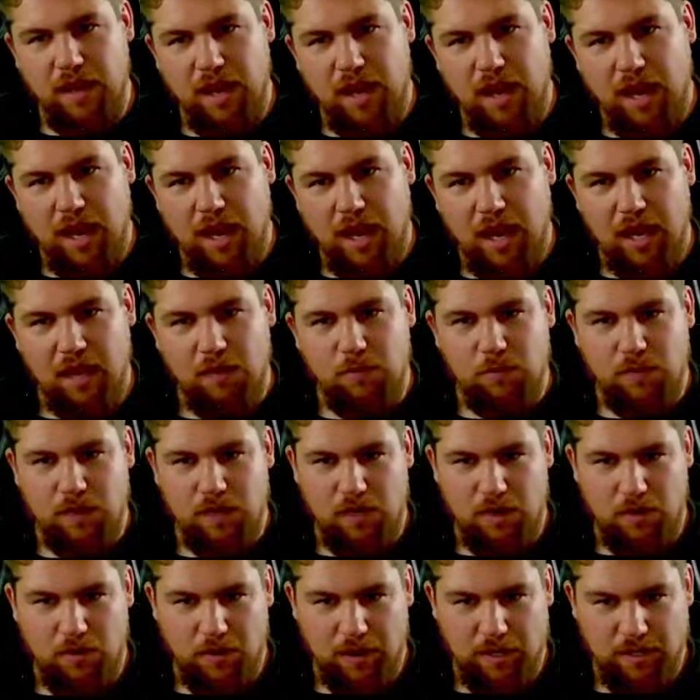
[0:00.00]
and we're going
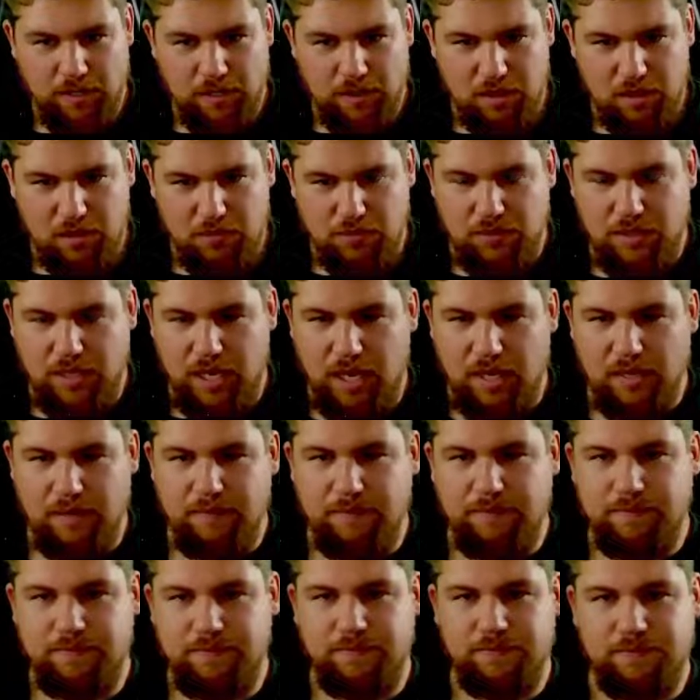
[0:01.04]
to go ahead and close that.
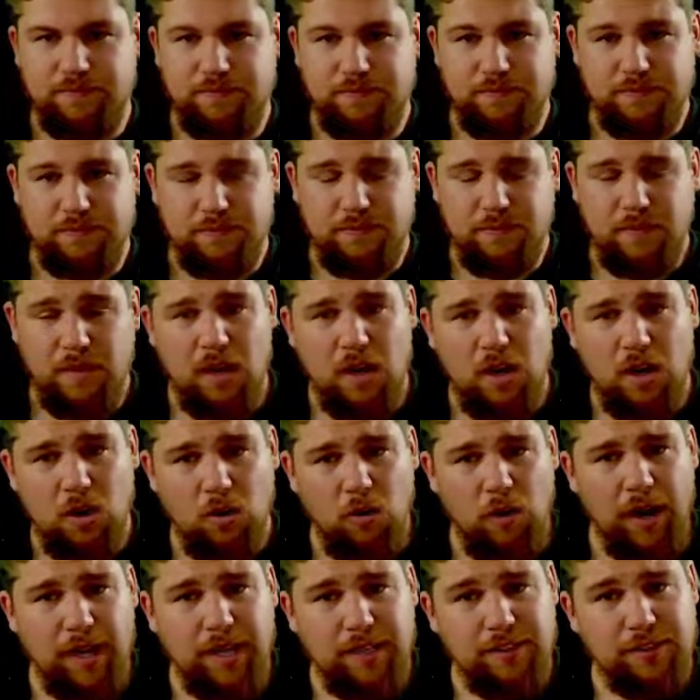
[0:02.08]

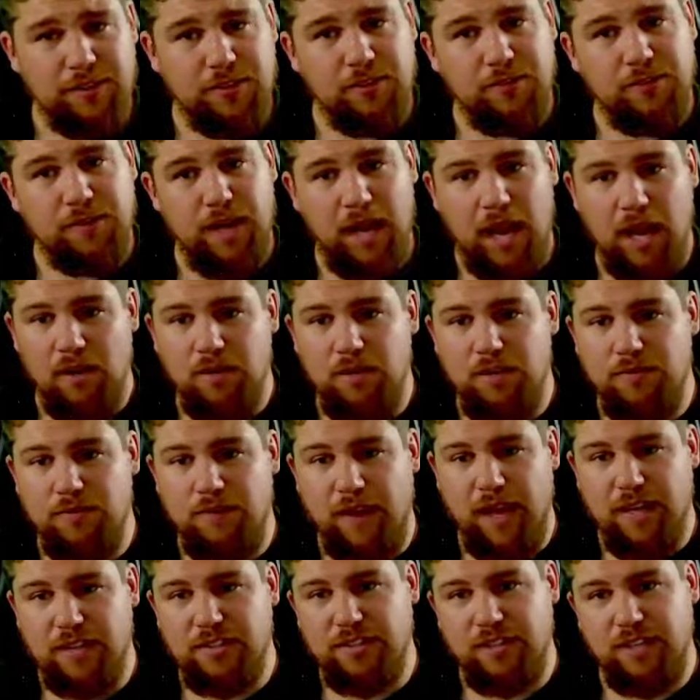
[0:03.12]
Great, so now you've
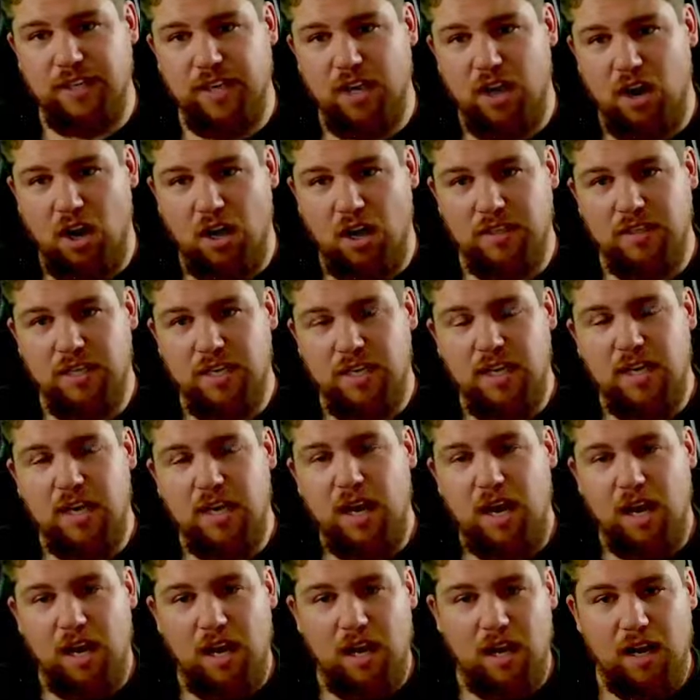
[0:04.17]
actually got
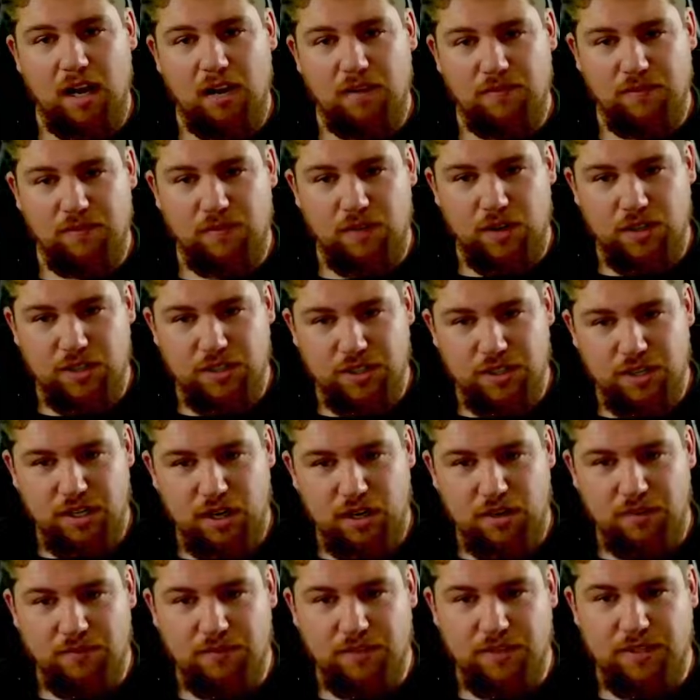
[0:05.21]
a version
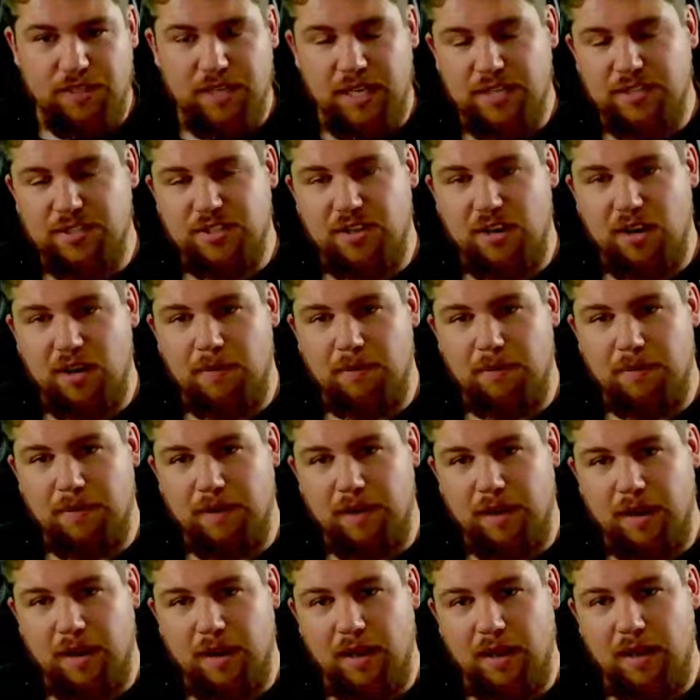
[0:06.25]
of the desktop
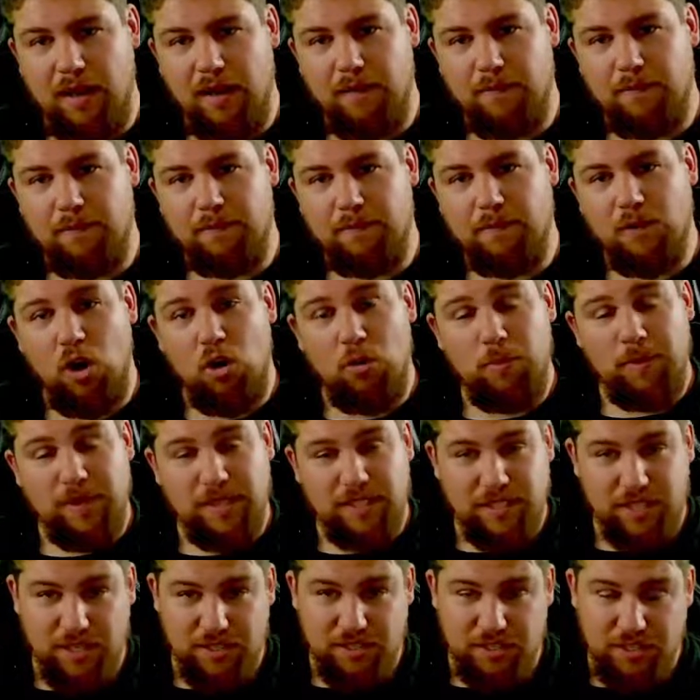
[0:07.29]
Chrome
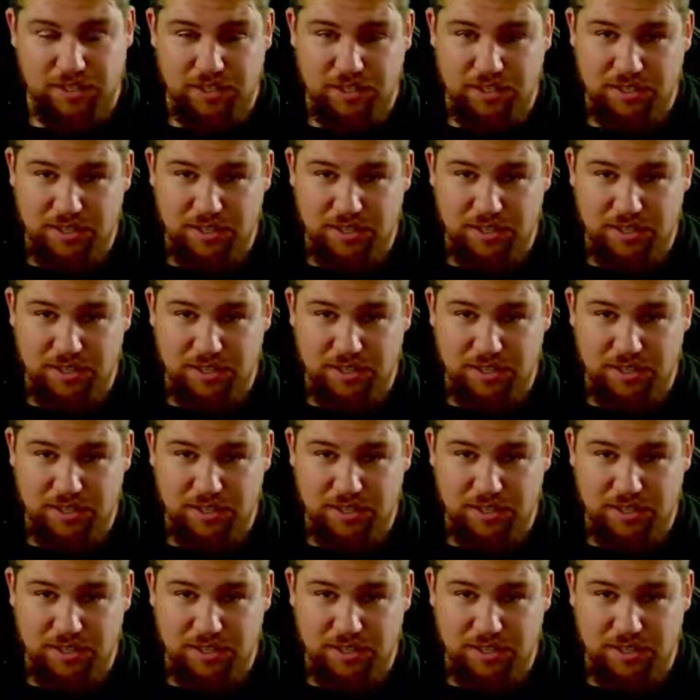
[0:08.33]
extension